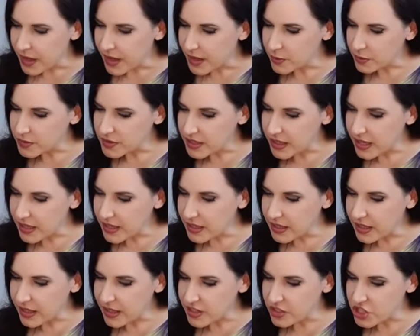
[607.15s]
I don't see
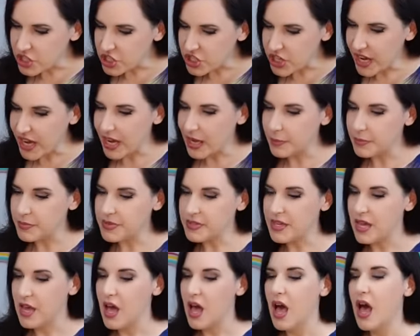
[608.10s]
any like
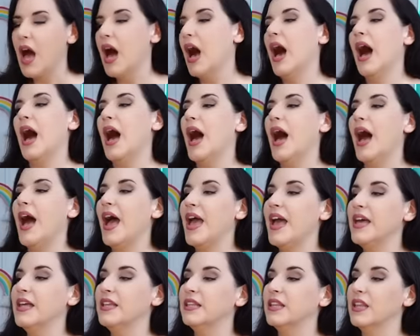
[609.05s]
shapes.
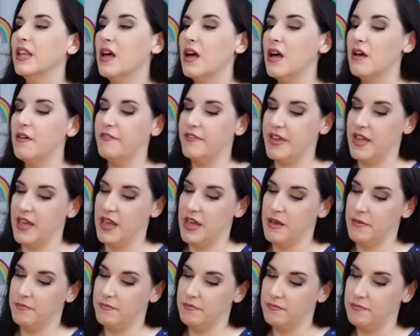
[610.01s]
I love
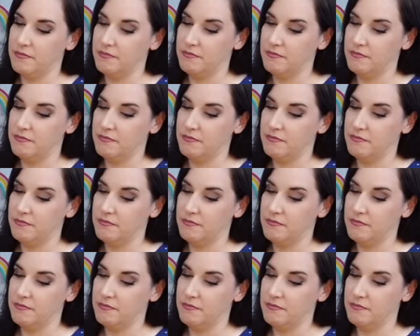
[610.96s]
him.